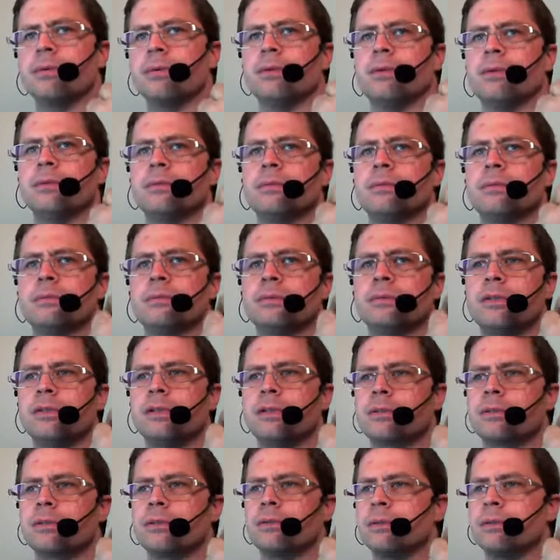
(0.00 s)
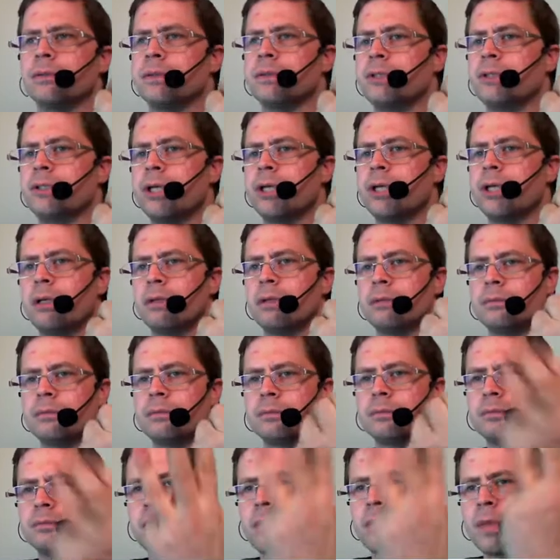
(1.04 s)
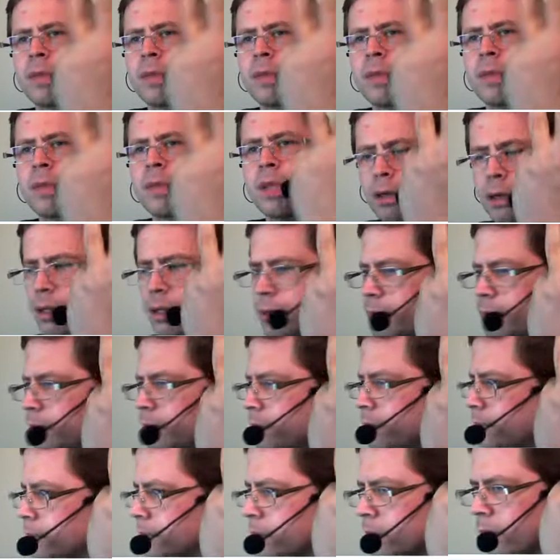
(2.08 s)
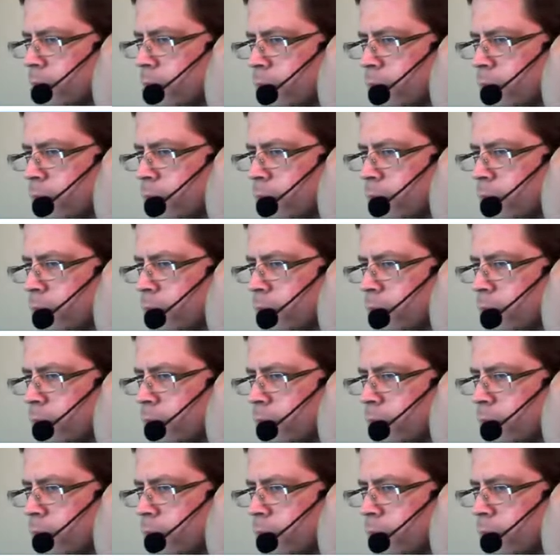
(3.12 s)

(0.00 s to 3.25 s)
I'm in the wrong Discord chat. All right.